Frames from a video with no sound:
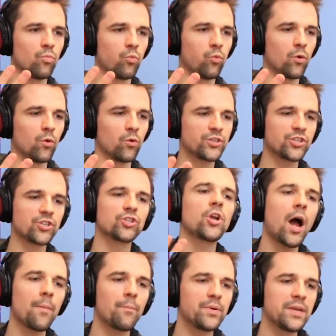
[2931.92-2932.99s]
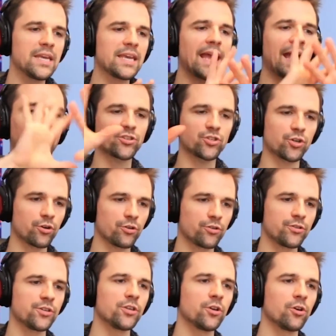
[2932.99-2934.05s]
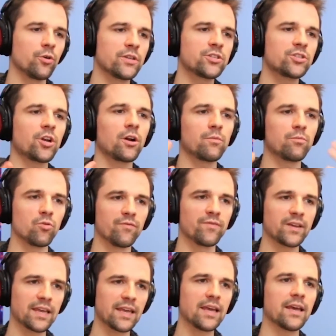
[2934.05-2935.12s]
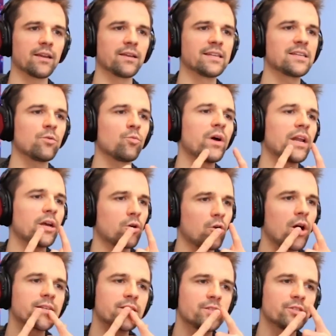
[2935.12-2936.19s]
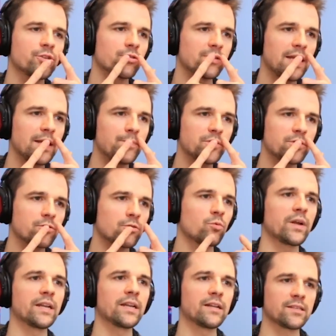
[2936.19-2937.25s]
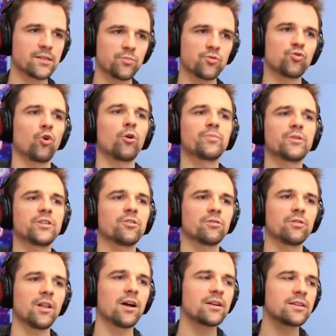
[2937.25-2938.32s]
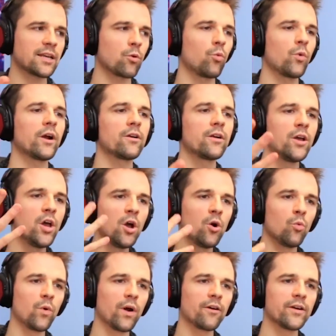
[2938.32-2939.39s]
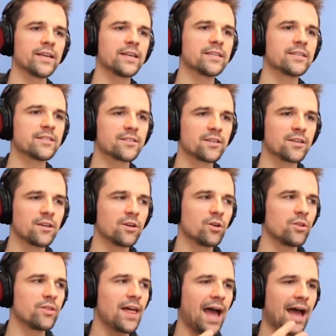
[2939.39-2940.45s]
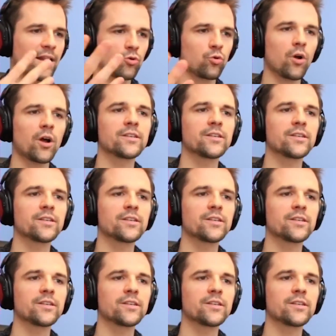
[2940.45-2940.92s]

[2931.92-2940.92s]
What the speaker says: stop being external to you and start moving in? Is it when it crosses your lips, or when it's absorbed in your lungs? Like where is that crossing